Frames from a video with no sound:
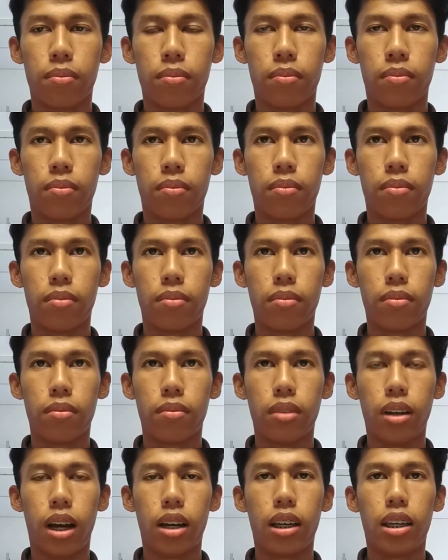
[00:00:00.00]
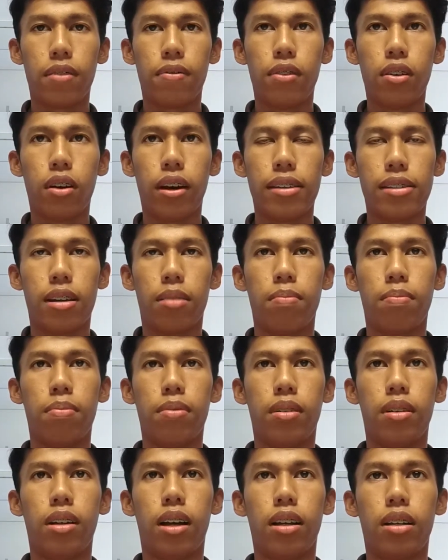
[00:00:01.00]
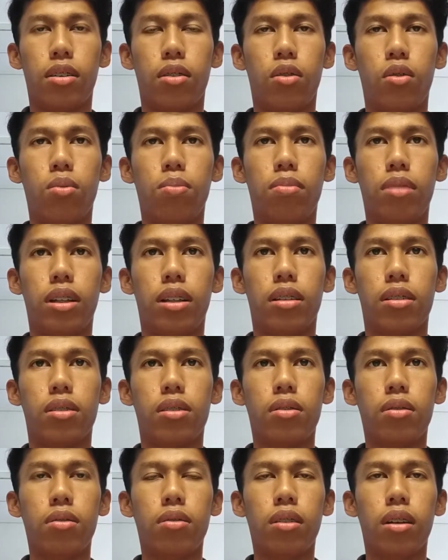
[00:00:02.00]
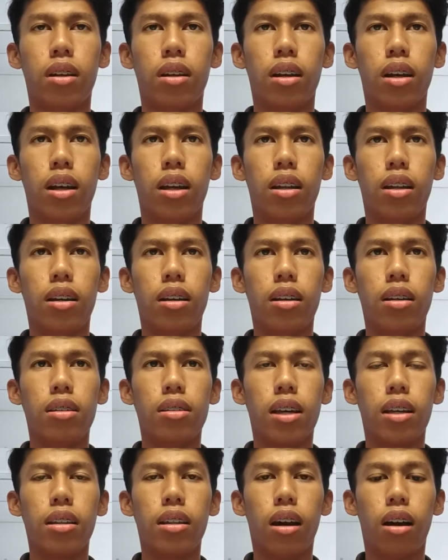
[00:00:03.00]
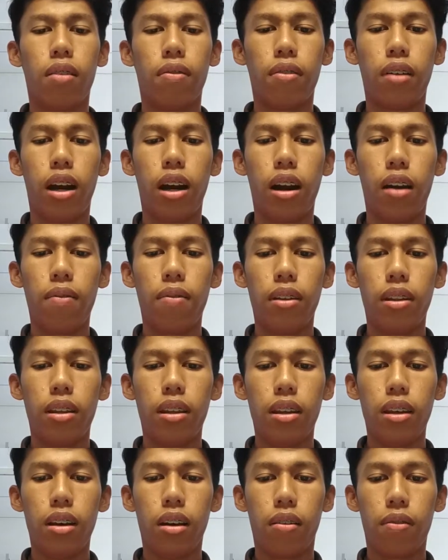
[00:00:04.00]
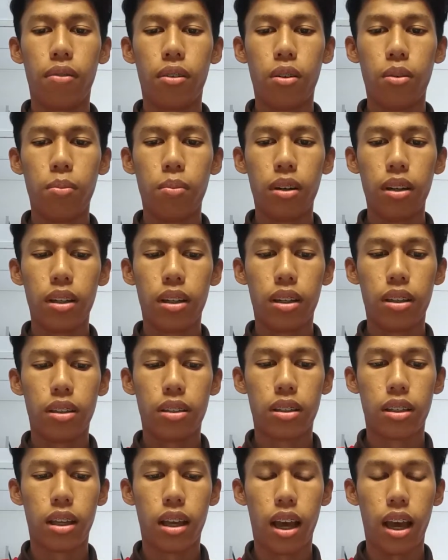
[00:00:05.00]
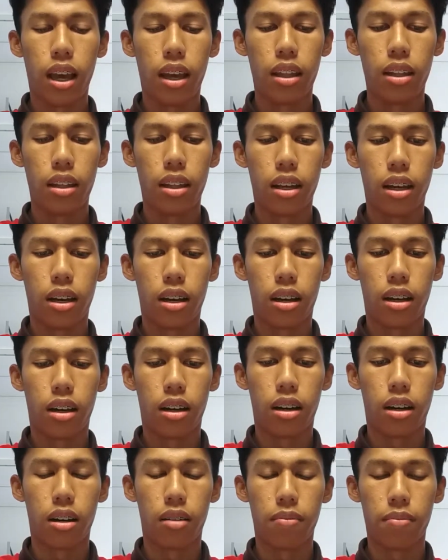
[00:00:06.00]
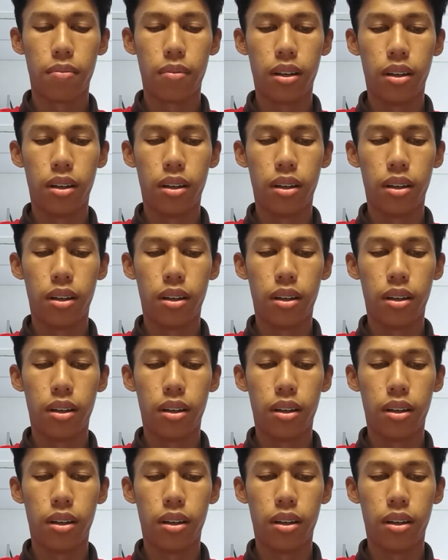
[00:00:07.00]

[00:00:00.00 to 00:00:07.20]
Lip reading: I'll give you an example like human. So the center of gravity of human is at their